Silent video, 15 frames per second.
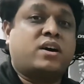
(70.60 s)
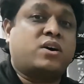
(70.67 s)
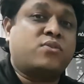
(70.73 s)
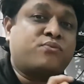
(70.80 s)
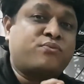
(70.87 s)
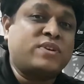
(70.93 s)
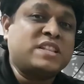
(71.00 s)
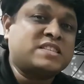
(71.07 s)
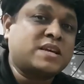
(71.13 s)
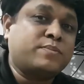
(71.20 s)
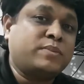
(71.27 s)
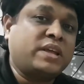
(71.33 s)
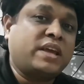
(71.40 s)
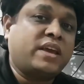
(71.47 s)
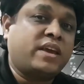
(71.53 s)
fills up
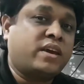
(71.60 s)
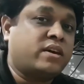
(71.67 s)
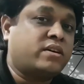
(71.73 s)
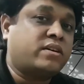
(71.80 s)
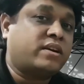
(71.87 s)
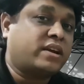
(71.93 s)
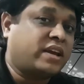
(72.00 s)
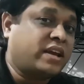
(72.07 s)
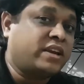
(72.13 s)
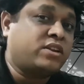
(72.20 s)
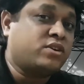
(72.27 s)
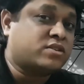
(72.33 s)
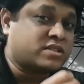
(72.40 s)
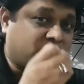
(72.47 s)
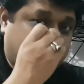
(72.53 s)
the air in
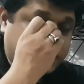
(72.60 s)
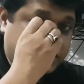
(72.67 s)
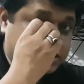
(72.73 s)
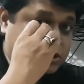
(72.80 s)
your tire.